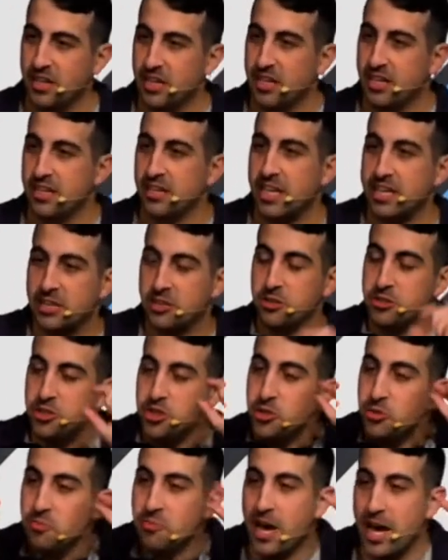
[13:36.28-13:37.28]
Like, could you
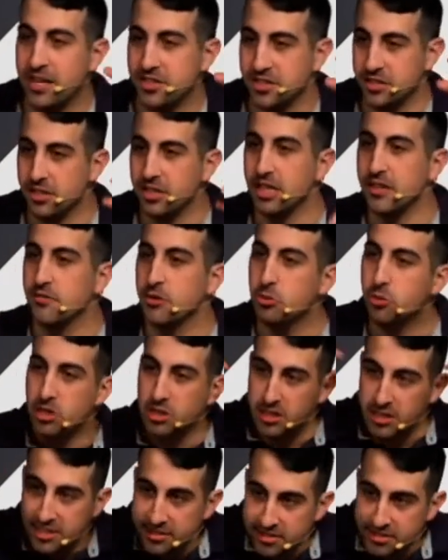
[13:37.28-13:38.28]
imagine if you were
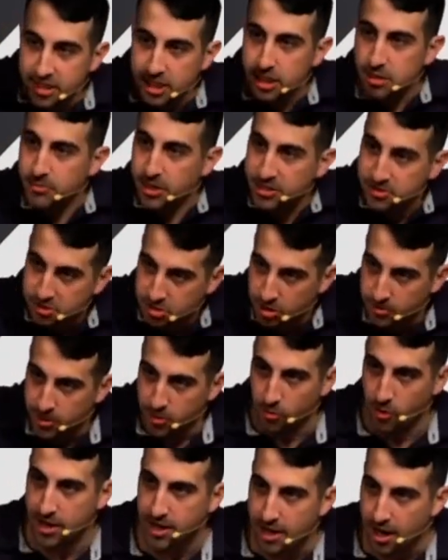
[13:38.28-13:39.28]
listening to my sermon
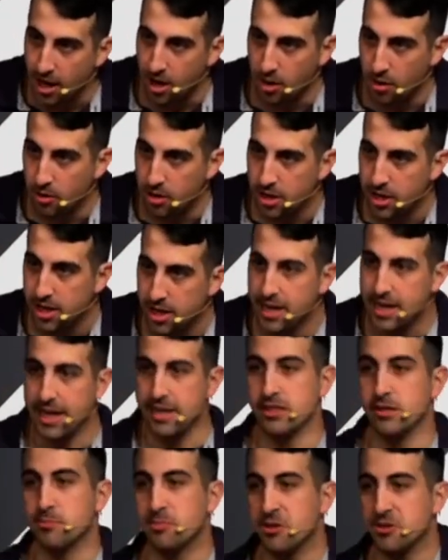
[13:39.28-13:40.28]
right now and
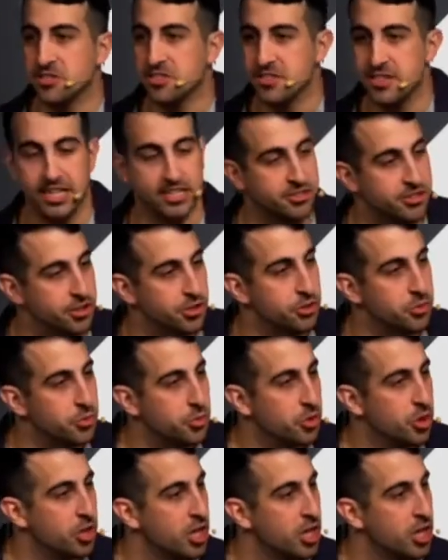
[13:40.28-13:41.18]
the person next to you